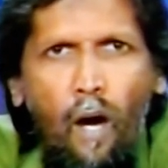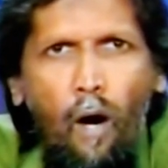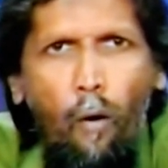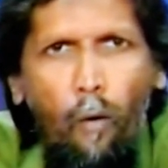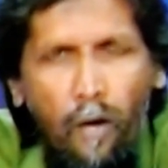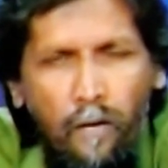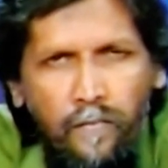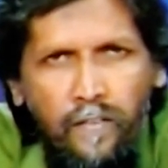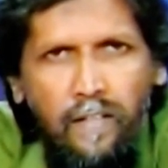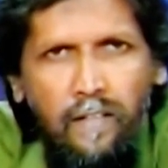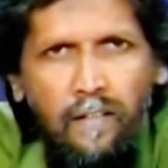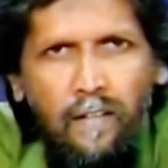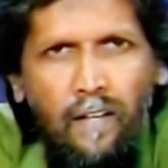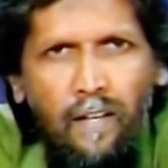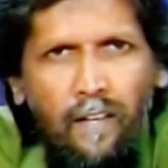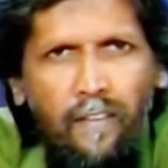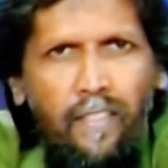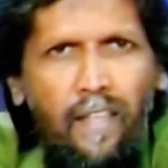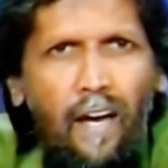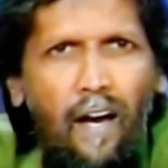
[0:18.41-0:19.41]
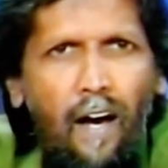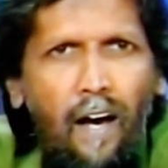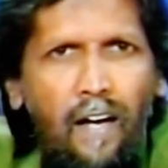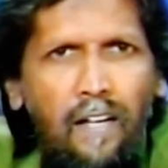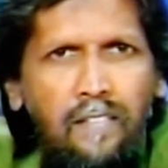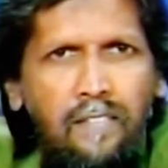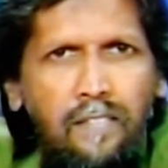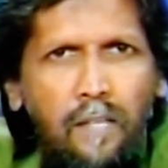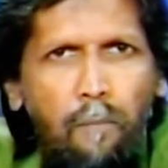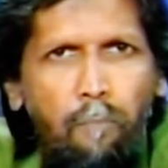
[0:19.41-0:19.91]
However, there
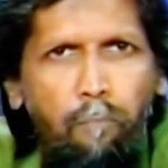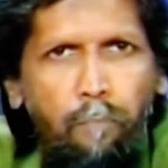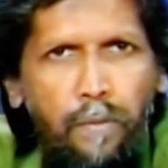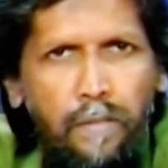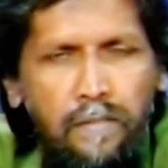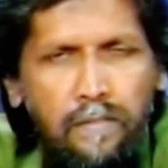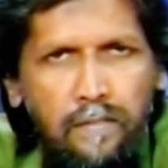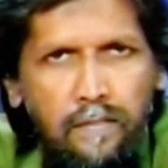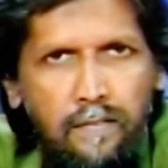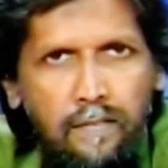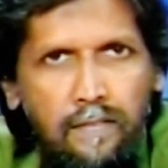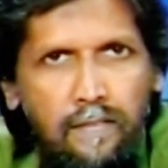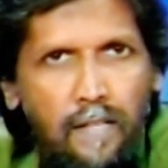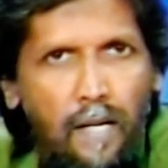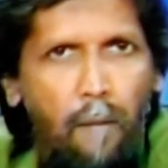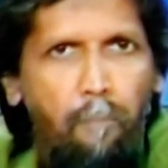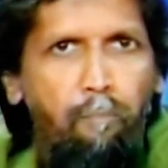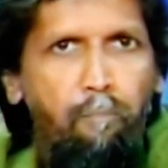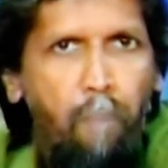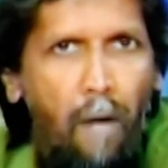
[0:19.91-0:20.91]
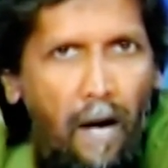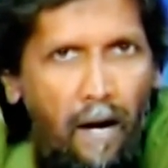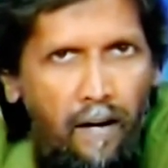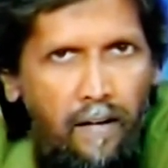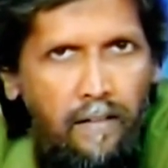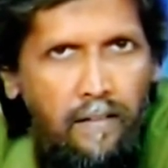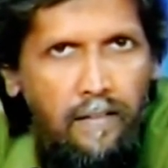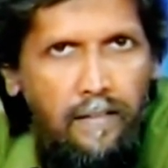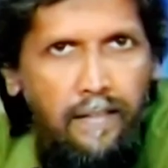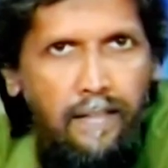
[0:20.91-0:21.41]
are some persons
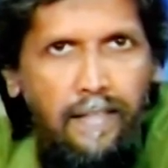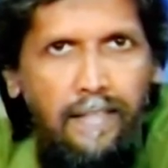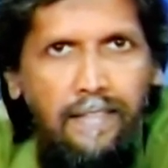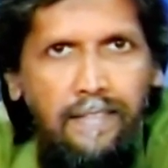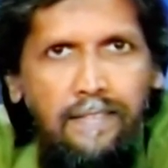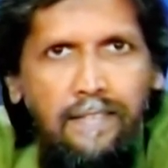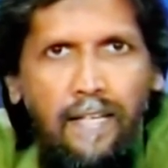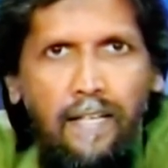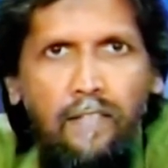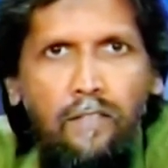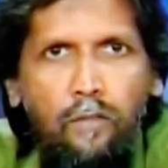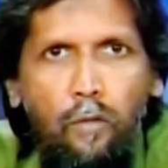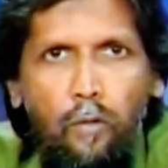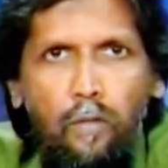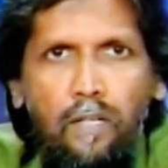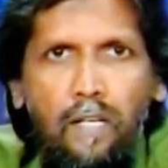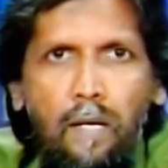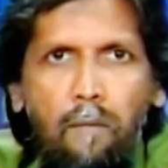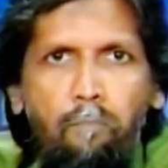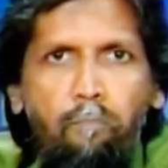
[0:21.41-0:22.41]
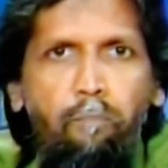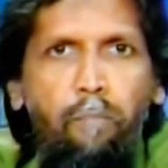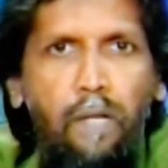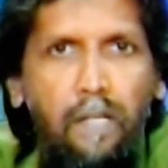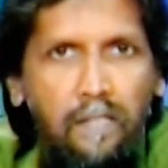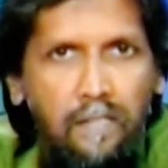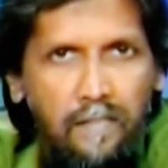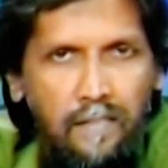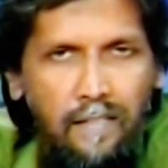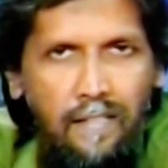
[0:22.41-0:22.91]
apparently intent on
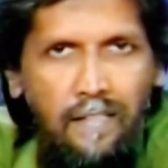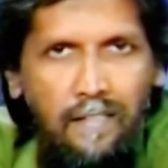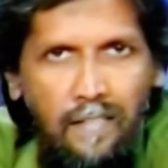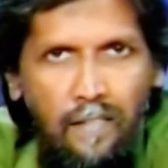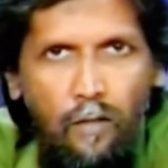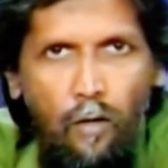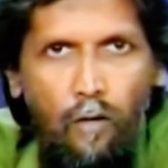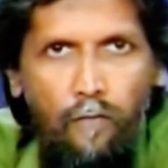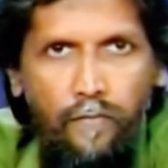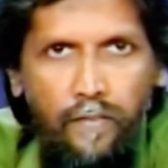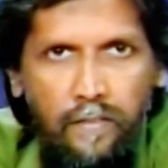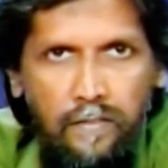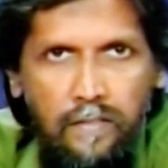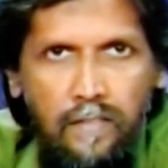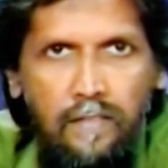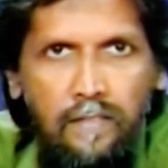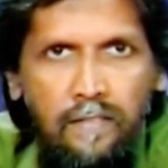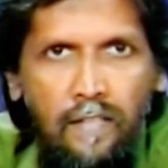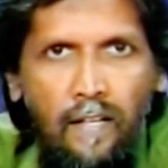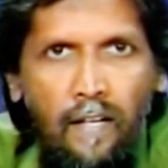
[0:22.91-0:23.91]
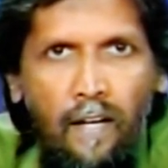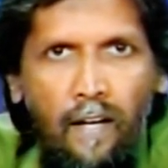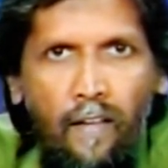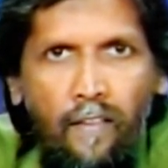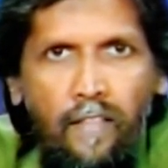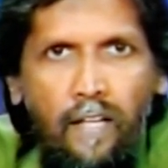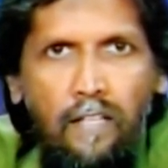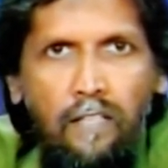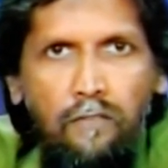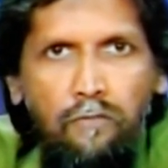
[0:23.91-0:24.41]
impersonating officers
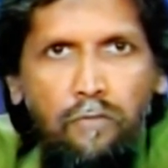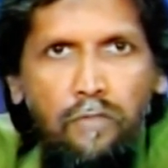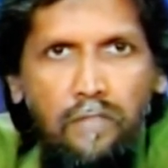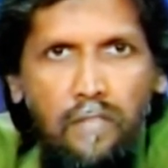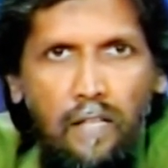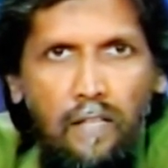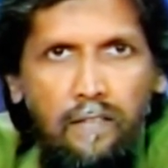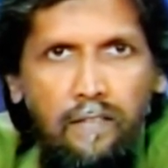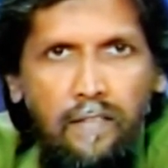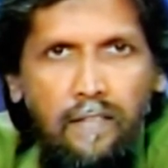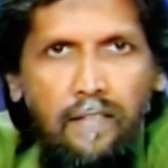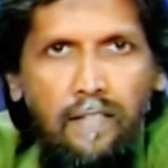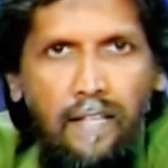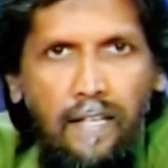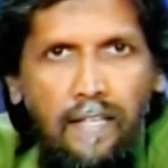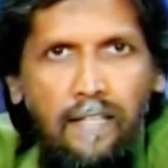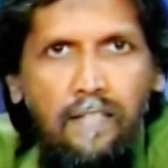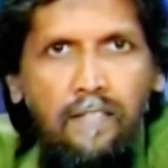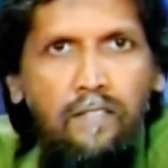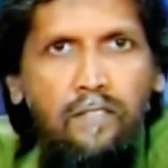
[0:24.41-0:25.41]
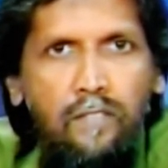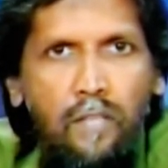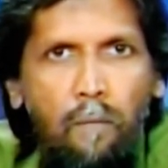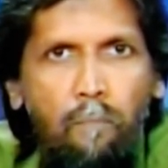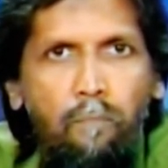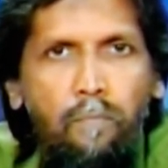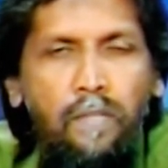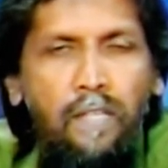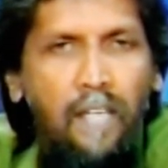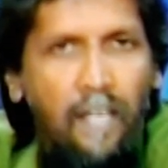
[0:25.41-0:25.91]
that has resulted in
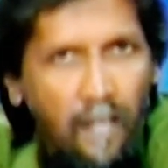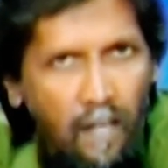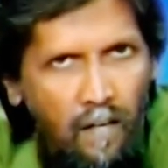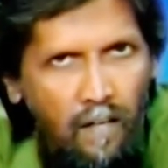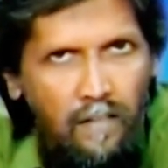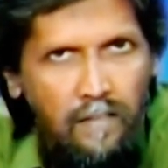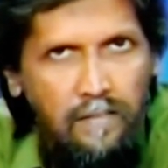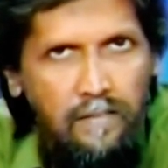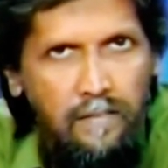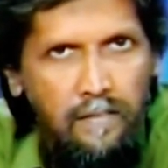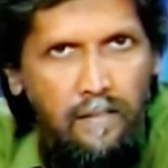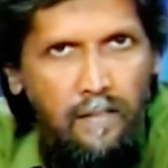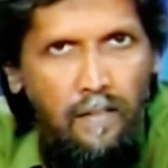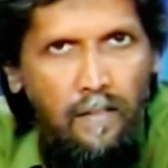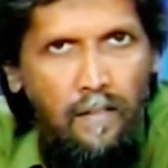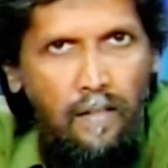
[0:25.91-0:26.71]
some chaos.